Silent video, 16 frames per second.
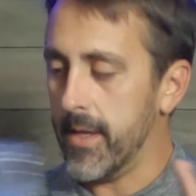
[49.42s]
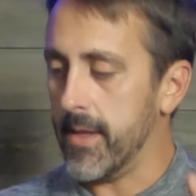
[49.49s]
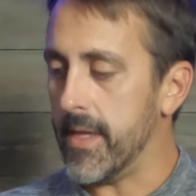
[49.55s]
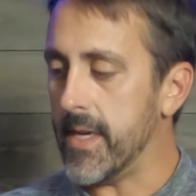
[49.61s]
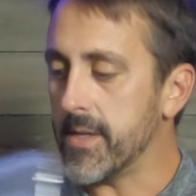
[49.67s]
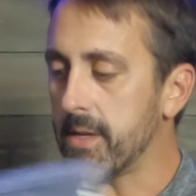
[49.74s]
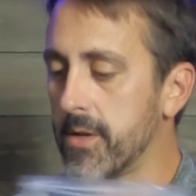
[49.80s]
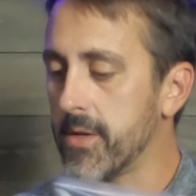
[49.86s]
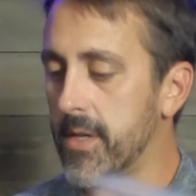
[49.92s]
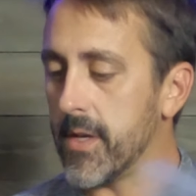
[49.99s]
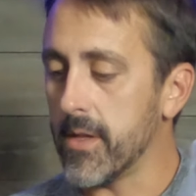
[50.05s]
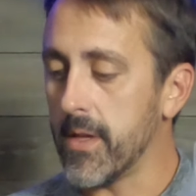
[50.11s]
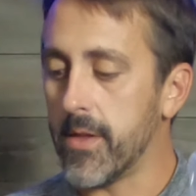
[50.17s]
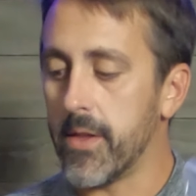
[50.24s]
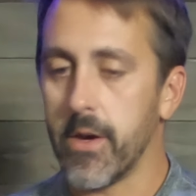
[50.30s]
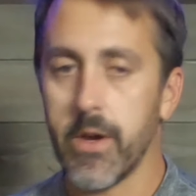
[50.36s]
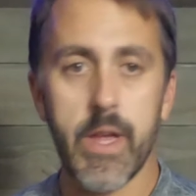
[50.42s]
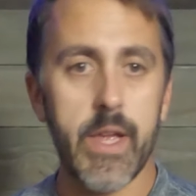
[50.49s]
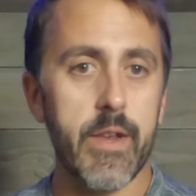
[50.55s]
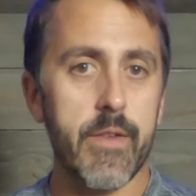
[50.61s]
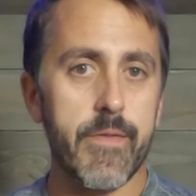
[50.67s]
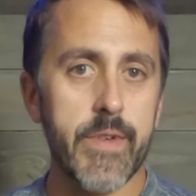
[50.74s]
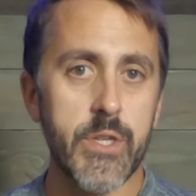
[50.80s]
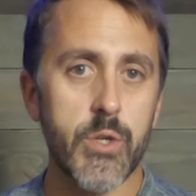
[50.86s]
These are still in their
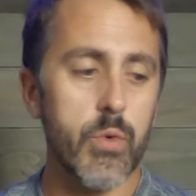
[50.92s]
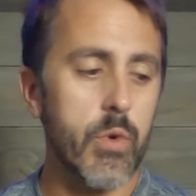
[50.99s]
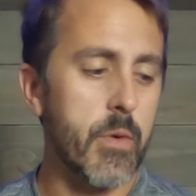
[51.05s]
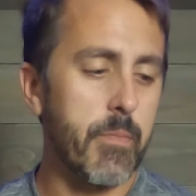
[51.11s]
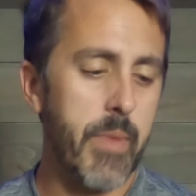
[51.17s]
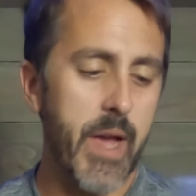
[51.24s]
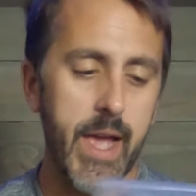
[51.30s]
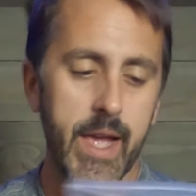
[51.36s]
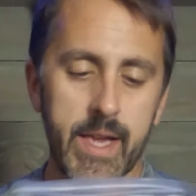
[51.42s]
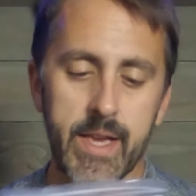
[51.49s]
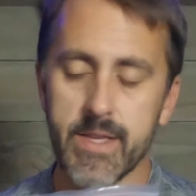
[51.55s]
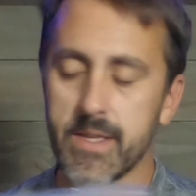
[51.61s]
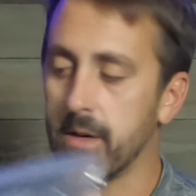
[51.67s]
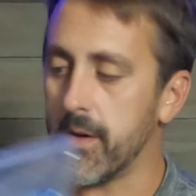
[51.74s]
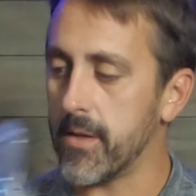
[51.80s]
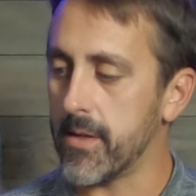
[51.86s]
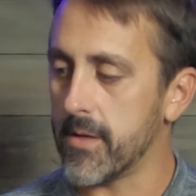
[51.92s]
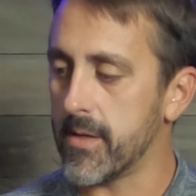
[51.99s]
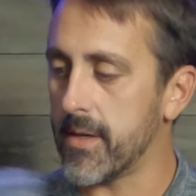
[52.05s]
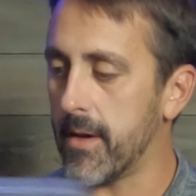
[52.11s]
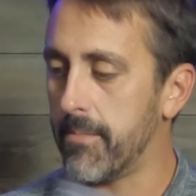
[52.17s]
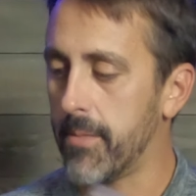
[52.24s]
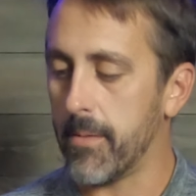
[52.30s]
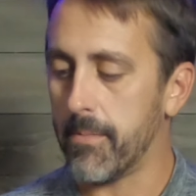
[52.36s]
individual baggies, all the
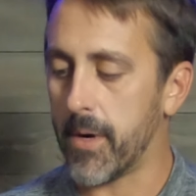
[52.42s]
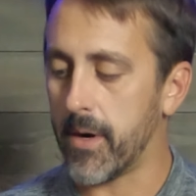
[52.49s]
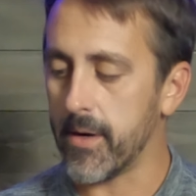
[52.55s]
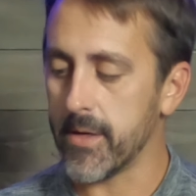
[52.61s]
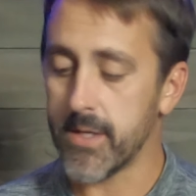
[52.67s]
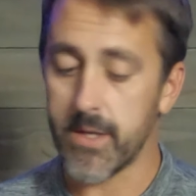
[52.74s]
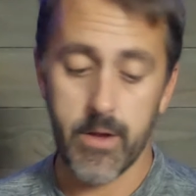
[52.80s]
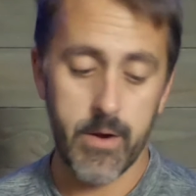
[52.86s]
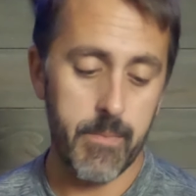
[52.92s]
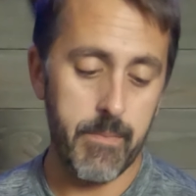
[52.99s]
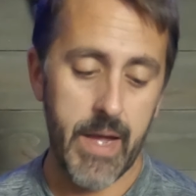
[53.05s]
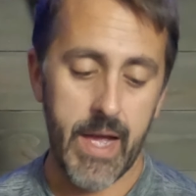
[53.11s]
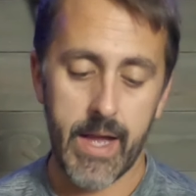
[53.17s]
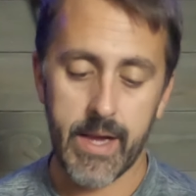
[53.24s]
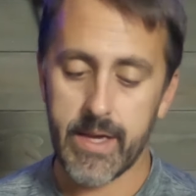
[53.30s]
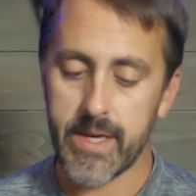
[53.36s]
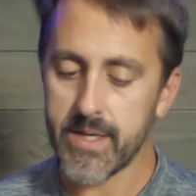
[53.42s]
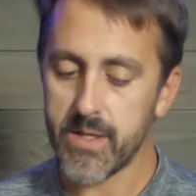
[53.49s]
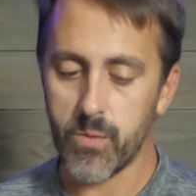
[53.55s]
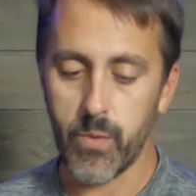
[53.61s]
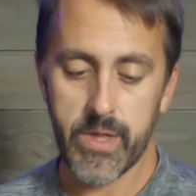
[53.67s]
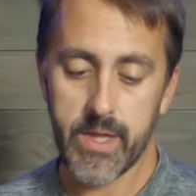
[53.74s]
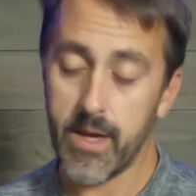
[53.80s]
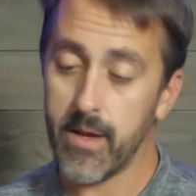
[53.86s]
separate parts. There are baggies
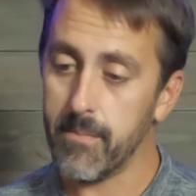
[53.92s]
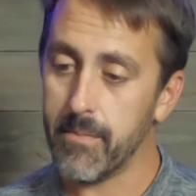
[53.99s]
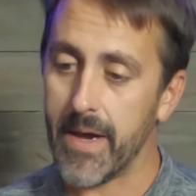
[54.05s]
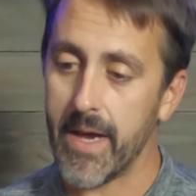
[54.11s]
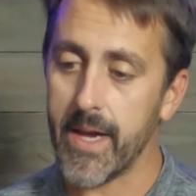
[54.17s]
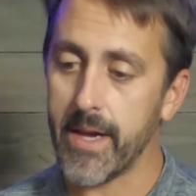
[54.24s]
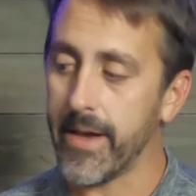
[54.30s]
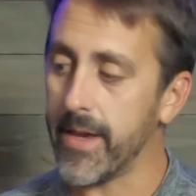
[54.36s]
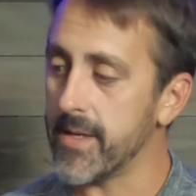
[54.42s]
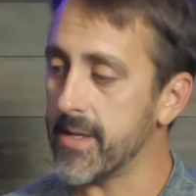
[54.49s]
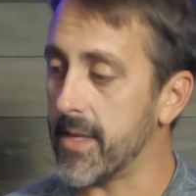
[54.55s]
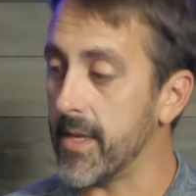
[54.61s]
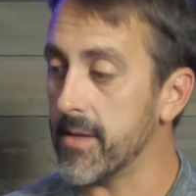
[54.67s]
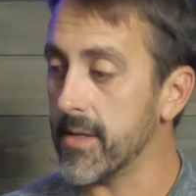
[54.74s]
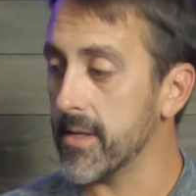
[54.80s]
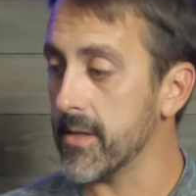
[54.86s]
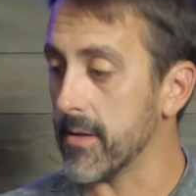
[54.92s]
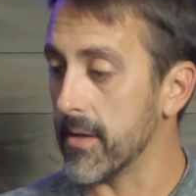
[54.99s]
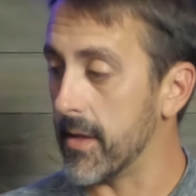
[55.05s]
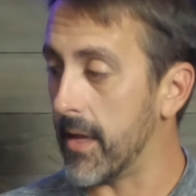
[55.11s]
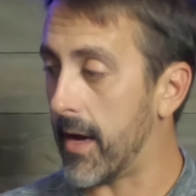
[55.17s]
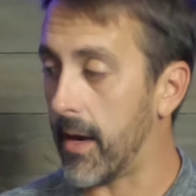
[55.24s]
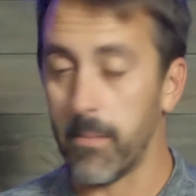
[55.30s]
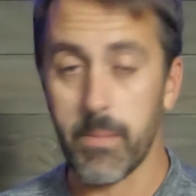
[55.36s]
within baggies. This is a
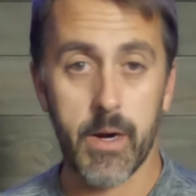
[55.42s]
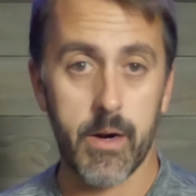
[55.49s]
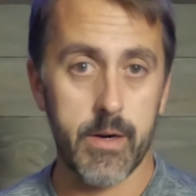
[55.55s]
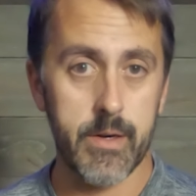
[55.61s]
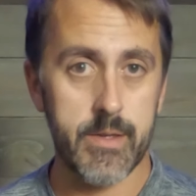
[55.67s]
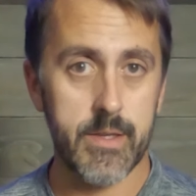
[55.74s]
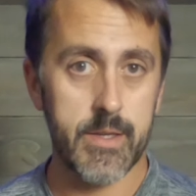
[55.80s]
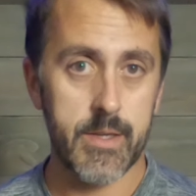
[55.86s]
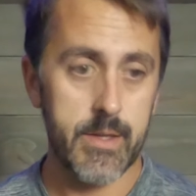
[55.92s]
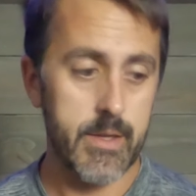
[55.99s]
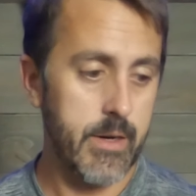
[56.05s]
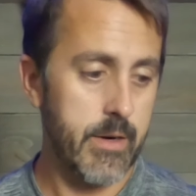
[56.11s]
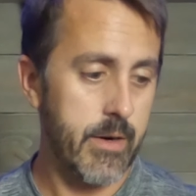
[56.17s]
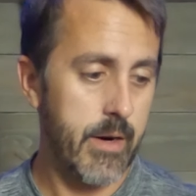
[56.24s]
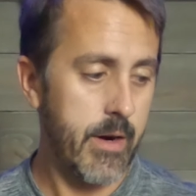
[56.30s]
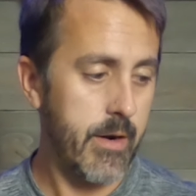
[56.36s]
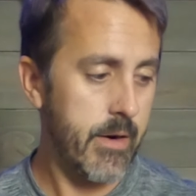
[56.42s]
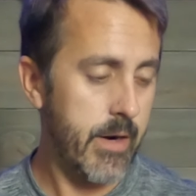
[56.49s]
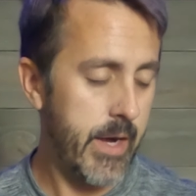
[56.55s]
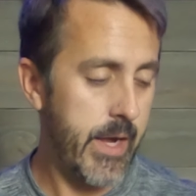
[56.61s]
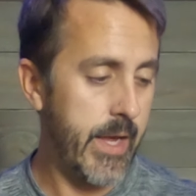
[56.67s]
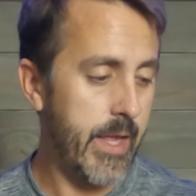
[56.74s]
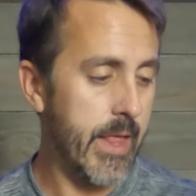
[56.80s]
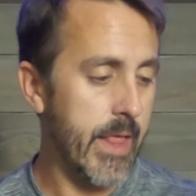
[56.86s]
lot of parts. There are
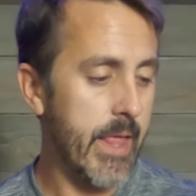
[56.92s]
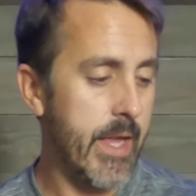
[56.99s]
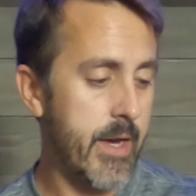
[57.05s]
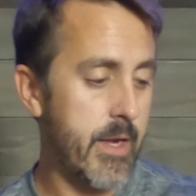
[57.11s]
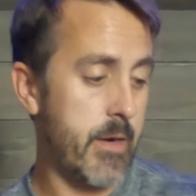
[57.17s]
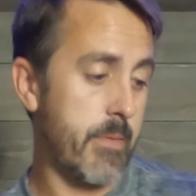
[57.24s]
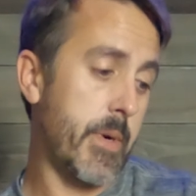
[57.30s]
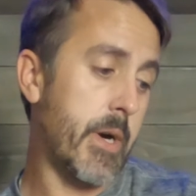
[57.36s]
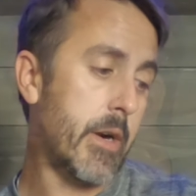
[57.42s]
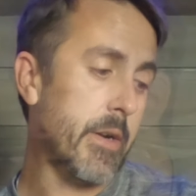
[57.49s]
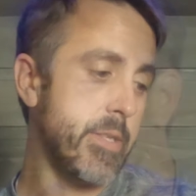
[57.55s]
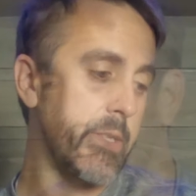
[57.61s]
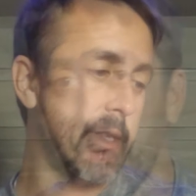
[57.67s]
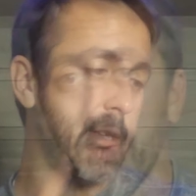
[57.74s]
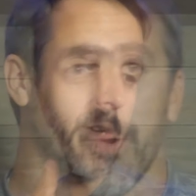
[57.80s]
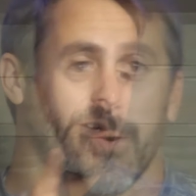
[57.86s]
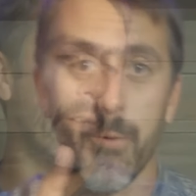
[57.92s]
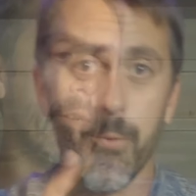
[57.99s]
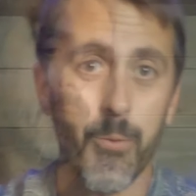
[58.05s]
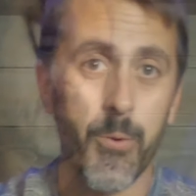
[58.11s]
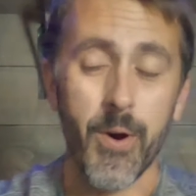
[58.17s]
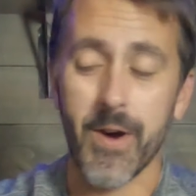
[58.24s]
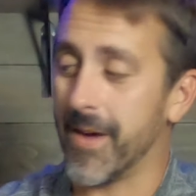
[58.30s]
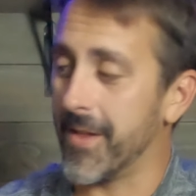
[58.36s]
a lot of parts here.
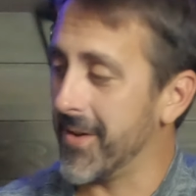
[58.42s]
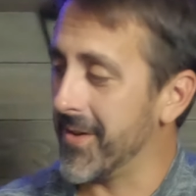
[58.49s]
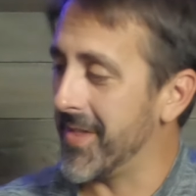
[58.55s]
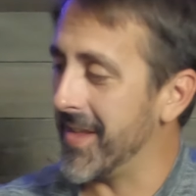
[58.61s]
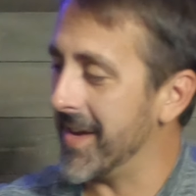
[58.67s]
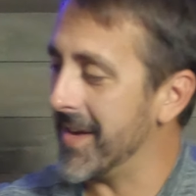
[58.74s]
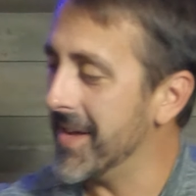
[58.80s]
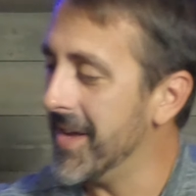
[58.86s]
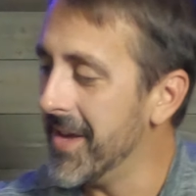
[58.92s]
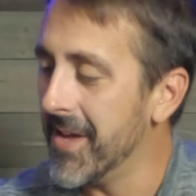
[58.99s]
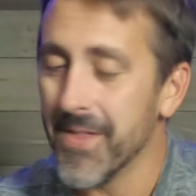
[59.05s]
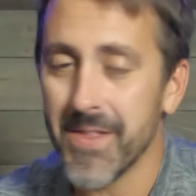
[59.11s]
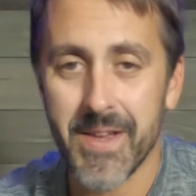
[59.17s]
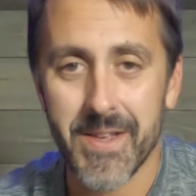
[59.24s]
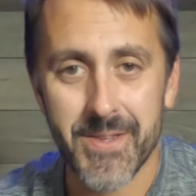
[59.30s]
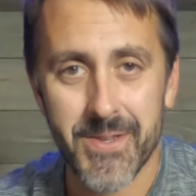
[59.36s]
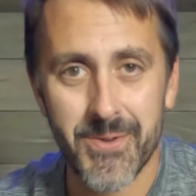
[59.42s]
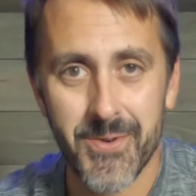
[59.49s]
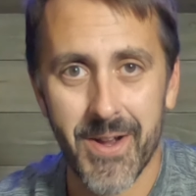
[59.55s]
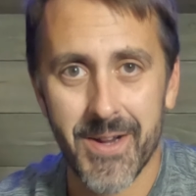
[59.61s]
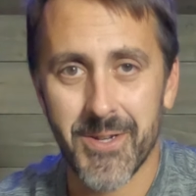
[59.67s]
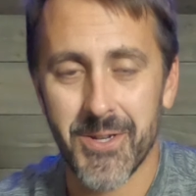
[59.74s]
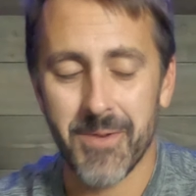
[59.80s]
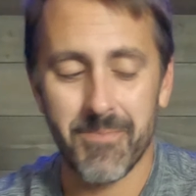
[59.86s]
One other thing, the
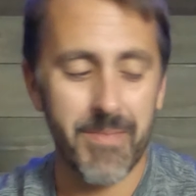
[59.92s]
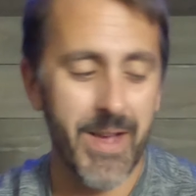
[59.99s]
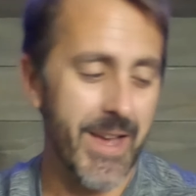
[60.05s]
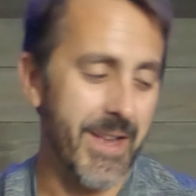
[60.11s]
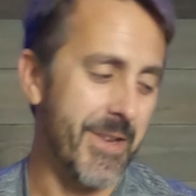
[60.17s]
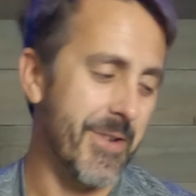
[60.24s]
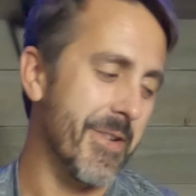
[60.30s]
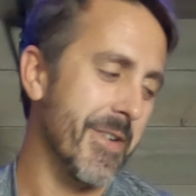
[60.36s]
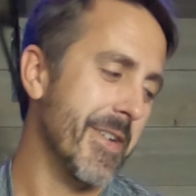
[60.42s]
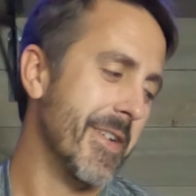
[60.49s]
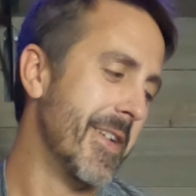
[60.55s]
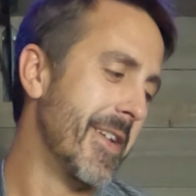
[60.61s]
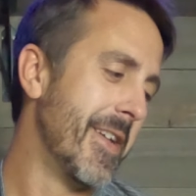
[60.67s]
instruction manual.